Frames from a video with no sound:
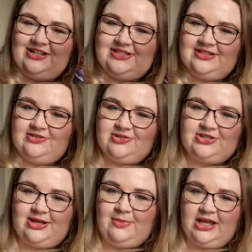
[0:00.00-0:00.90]
I used to
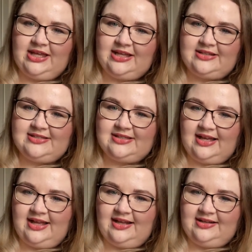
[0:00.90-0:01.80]
crochet blankets
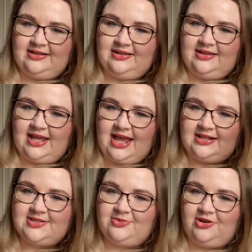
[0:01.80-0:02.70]
and um, the
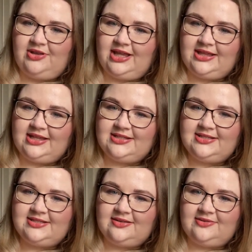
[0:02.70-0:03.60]
ends were all like this,
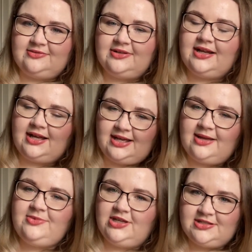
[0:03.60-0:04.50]
so I
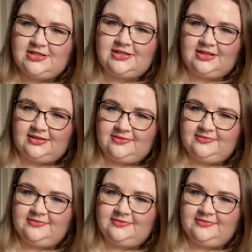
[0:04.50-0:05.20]
am used to